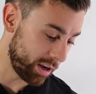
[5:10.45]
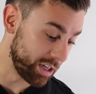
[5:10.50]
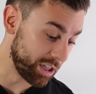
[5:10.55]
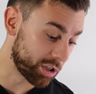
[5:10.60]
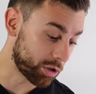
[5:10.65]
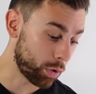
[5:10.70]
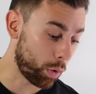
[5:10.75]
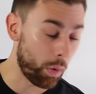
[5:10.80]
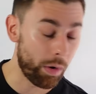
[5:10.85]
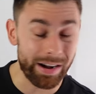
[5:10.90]
He's
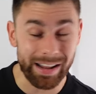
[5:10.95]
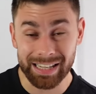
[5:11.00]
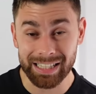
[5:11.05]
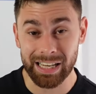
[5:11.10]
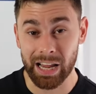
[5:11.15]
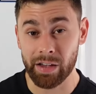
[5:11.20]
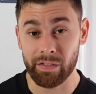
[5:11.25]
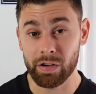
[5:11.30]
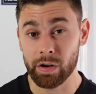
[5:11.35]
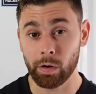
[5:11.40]

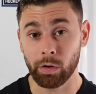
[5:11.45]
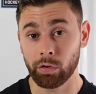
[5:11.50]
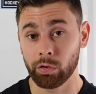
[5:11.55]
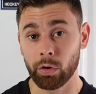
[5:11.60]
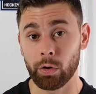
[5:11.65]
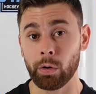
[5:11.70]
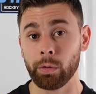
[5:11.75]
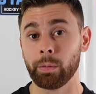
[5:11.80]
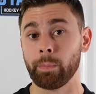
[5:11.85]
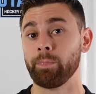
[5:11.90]
27 years
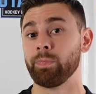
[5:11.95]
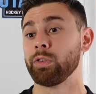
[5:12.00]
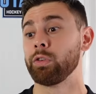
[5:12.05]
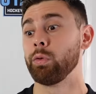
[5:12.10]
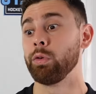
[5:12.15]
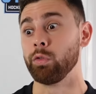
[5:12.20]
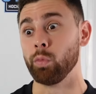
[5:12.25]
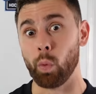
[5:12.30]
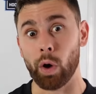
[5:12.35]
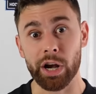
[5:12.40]
old,
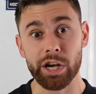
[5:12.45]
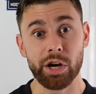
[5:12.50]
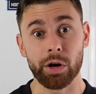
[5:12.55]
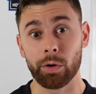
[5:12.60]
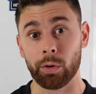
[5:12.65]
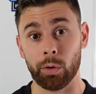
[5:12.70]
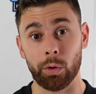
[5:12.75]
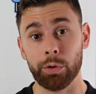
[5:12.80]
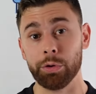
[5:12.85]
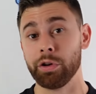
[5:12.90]
so he's 1
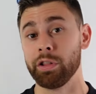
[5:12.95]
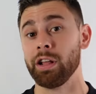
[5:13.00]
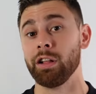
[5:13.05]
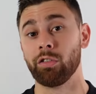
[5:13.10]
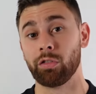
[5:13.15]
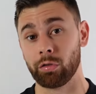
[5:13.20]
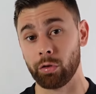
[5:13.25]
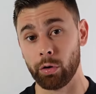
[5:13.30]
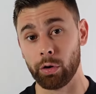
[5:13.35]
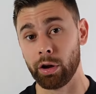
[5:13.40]
year older than
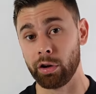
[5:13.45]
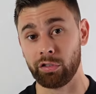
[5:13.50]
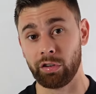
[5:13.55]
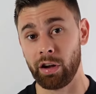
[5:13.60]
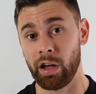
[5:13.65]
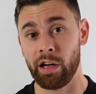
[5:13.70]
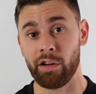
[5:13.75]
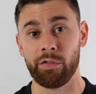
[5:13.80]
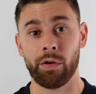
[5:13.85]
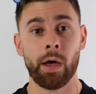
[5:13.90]

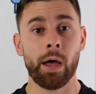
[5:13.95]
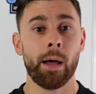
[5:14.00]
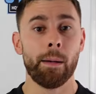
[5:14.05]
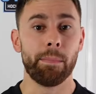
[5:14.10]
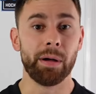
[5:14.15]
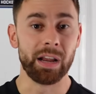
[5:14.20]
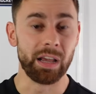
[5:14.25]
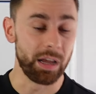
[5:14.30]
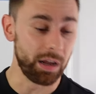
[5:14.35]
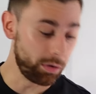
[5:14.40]
Sergachev,
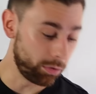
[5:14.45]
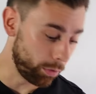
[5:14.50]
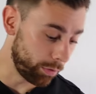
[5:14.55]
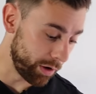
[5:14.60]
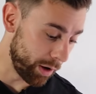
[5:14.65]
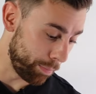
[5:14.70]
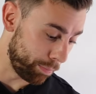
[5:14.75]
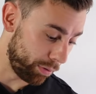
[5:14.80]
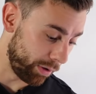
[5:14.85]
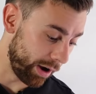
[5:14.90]
but he's
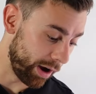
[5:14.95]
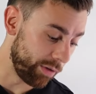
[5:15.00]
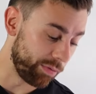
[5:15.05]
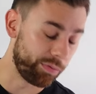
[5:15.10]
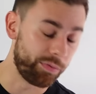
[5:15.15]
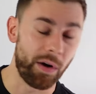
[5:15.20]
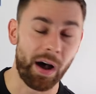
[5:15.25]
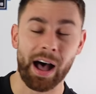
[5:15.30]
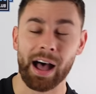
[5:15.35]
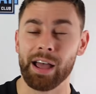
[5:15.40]
only played
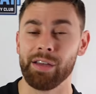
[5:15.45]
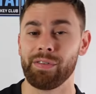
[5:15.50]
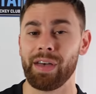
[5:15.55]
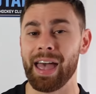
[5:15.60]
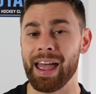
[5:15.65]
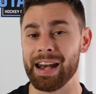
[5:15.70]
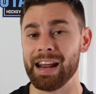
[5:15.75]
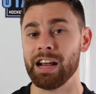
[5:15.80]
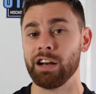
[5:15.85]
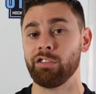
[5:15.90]
5
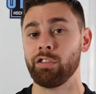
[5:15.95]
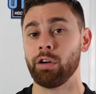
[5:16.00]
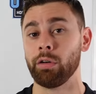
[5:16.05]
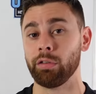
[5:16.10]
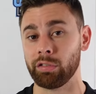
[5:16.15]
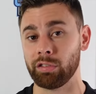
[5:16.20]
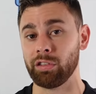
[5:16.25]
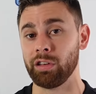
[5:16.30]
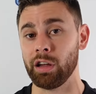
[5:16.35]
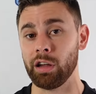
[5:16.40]
NHL
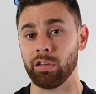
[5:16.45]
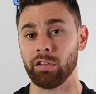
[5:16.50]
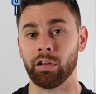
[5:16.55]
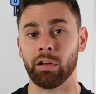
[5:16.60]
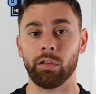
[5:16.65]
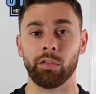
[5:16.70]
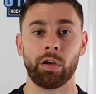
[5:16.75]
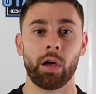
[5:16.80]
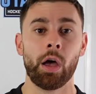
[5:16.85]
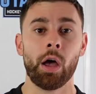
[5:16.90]

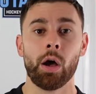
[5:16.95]
seasons,